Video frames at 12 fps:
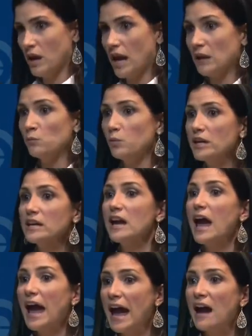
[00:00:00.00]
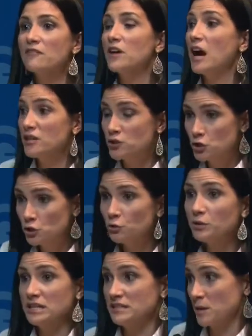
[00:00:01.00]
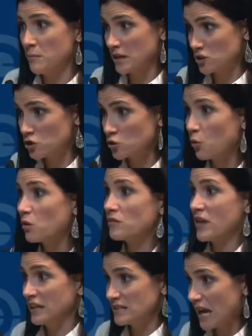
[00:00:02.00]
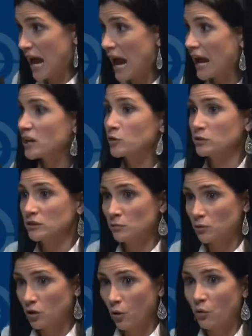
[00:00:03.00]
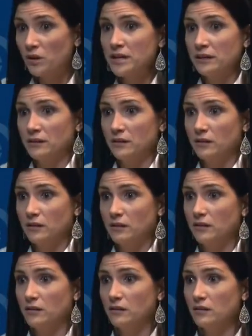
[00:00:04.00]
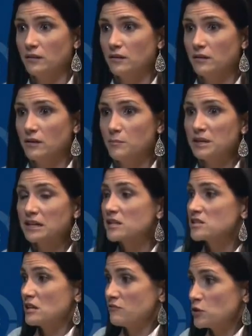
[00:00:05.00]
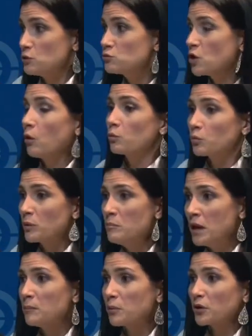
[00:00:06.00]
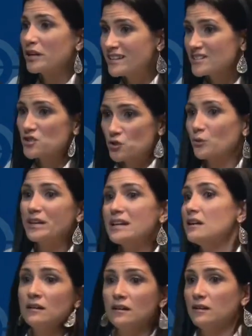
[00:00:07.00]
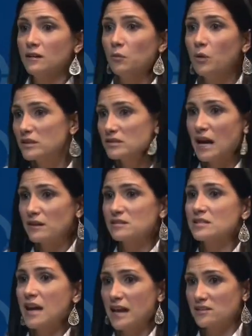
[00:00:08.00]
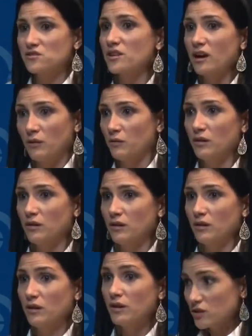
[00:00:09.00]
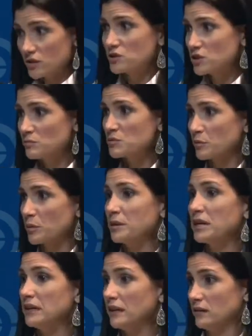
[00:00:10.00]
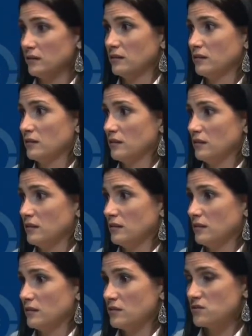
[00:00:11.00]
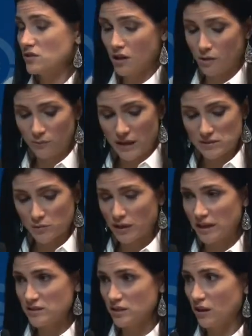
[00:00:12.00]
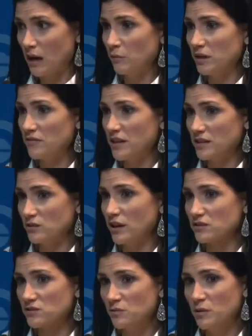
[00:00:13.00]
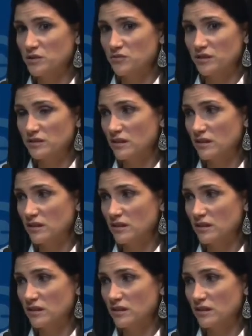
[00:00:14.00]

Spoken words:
And we have a duty to make sure that it's accurately recorded. Because if you don't remember history, how does the adage go? You're doomed to repeat it. So that's what I do. I want to thank you guys so much for this